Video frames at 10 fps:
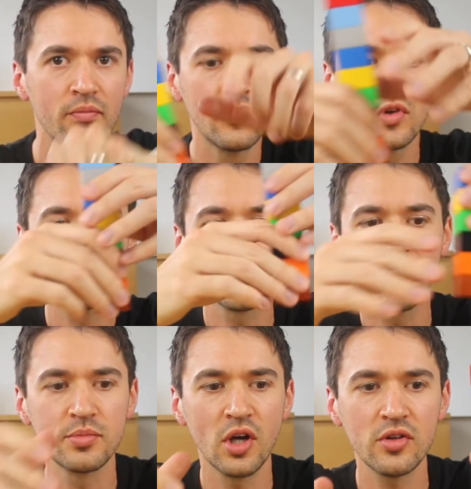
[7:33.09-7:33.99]
because the
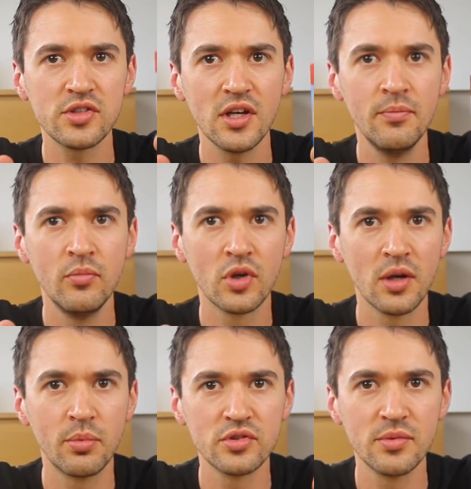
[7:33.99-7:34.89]
cup's hotter, I'm going to
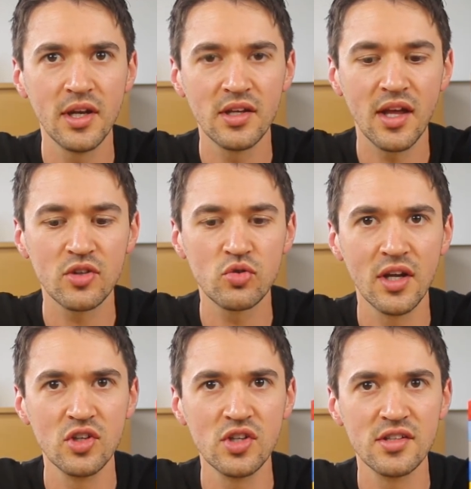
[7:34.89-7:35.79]
put some extra
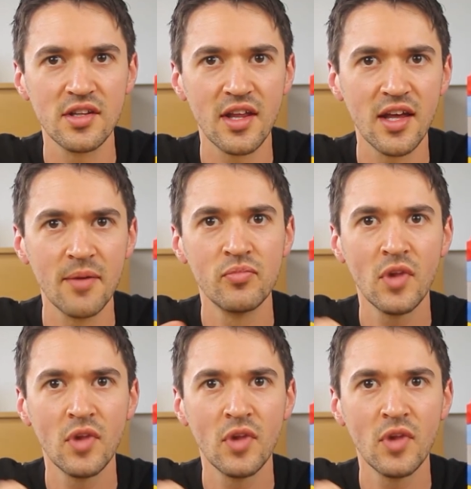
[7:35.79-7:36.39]
energy into there,